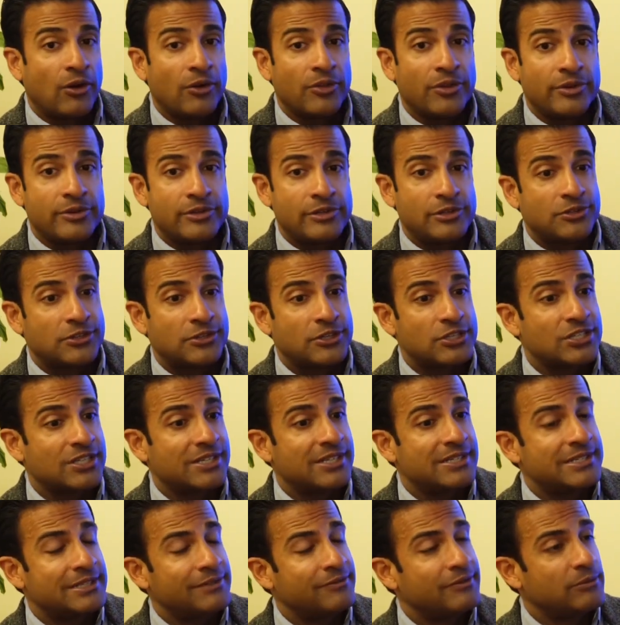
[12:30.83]
Although
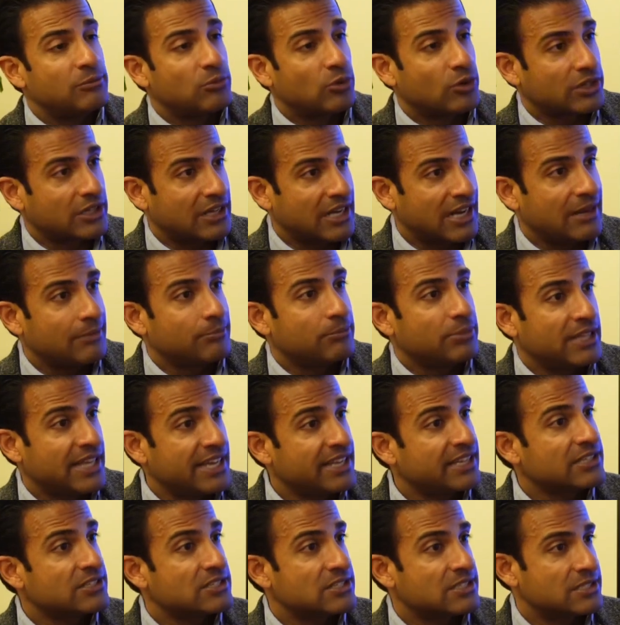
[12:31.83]
nutrition is even more
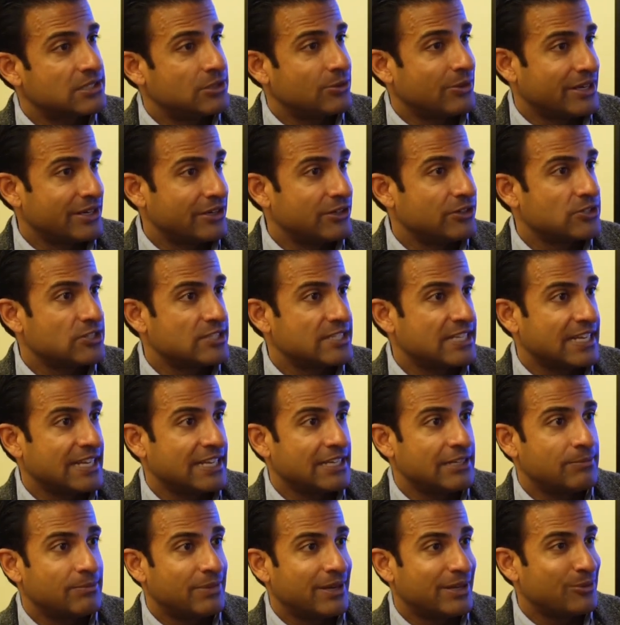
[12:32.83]
complex to
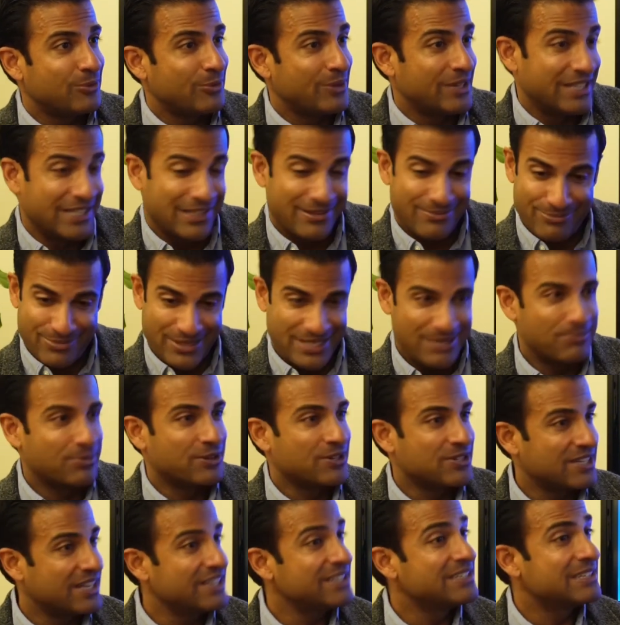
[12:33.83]
understand, but we can
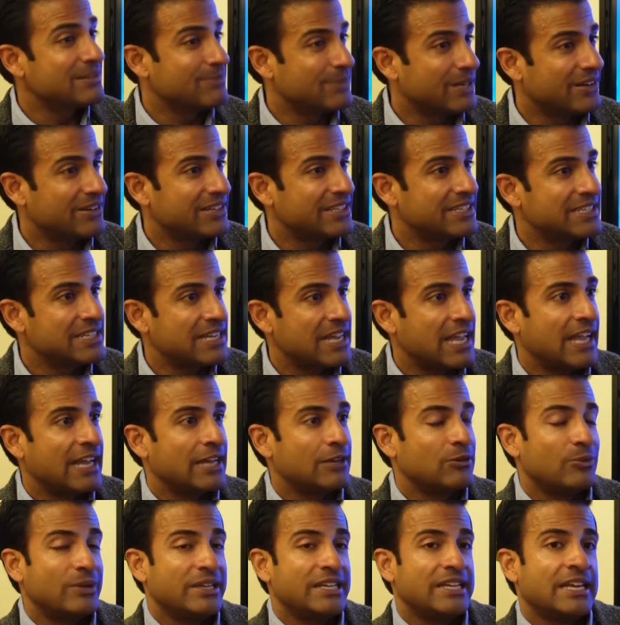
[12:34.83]
be precise about it,
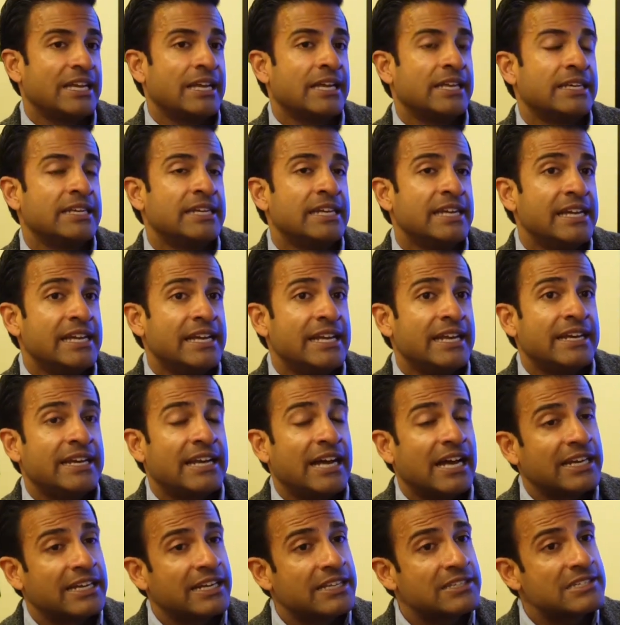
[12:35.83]
and we can
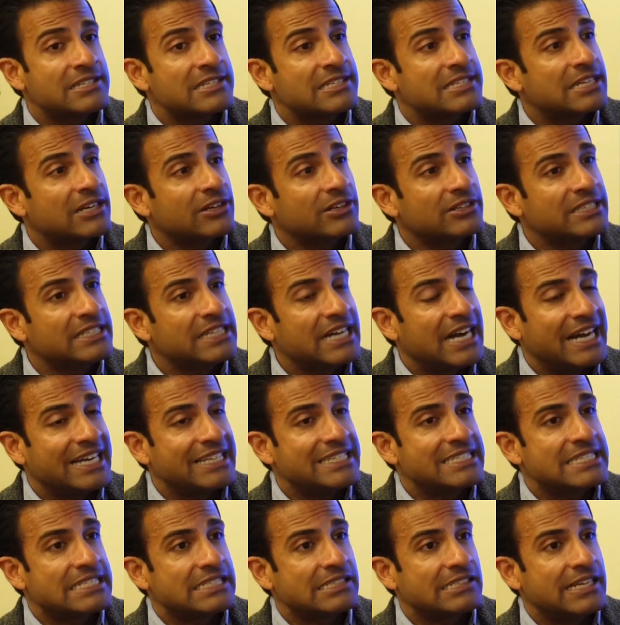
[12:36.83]
not necessarily
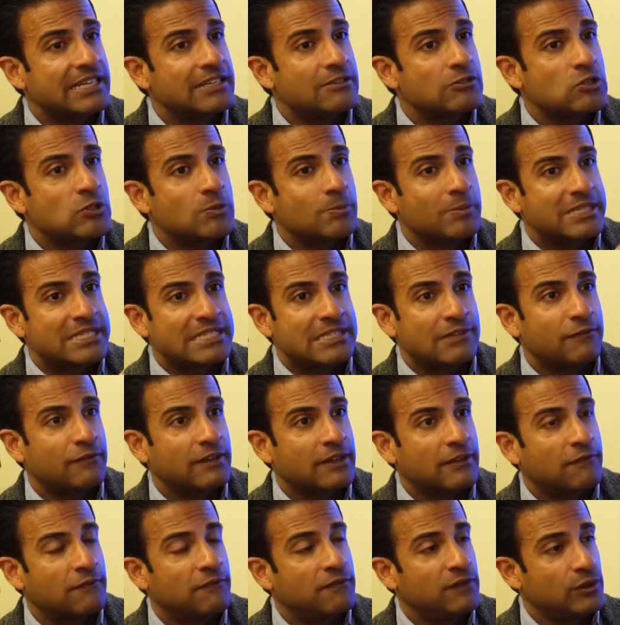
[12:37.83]
isolate
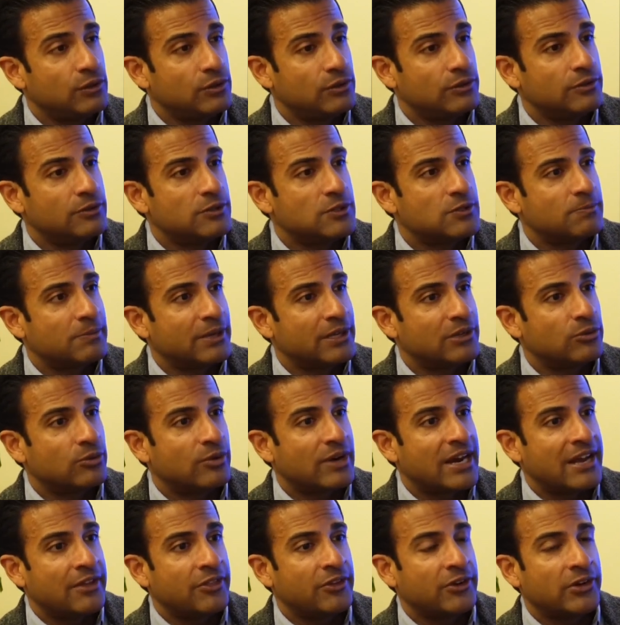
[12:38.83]
specific foods,
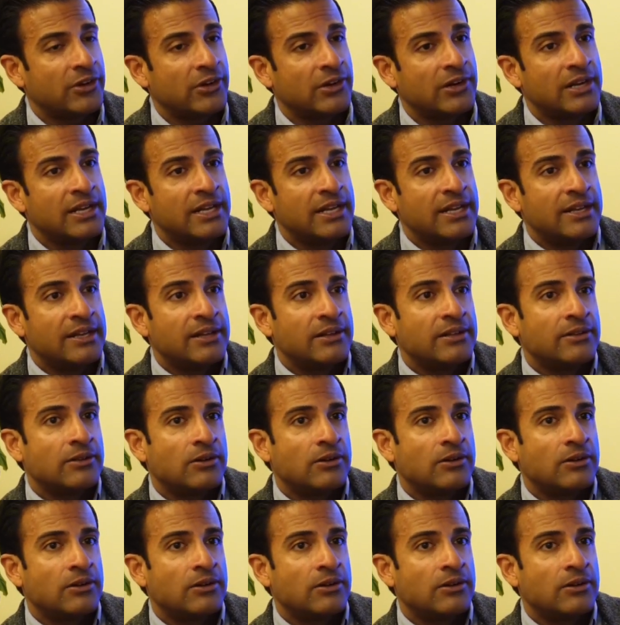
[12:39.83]
but rather